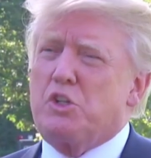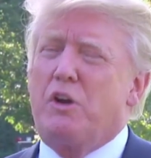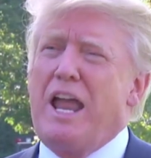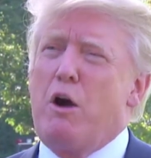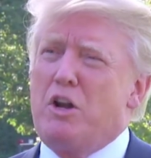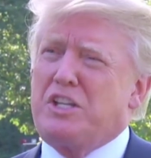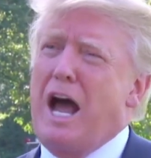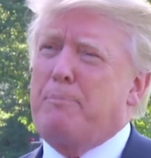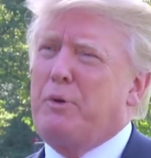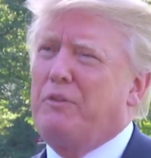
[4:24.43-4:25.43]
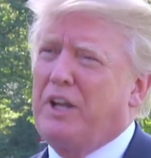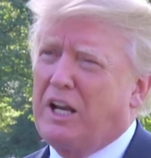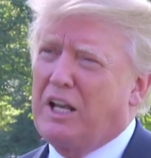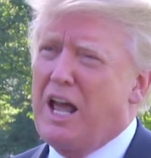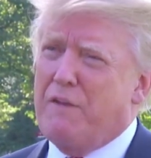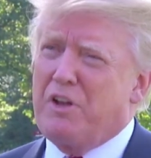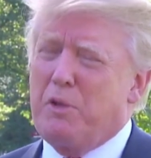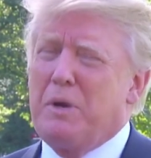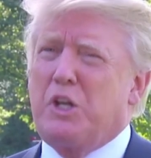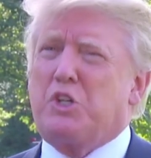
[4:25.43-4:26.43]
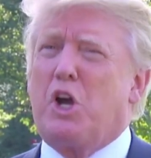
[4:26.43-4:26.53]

So now, on top of it, a lot of other money.